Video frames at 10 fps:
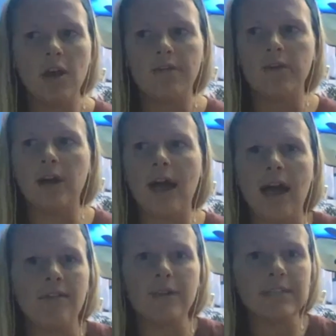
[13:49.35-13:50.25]
for
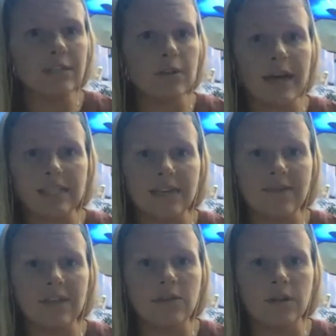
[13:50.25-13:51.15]
every single
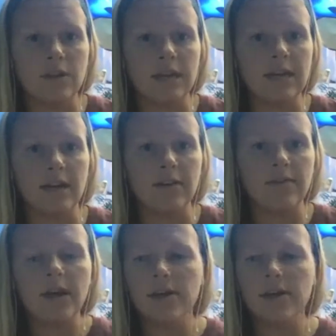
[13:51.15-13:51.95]
activity you could think of.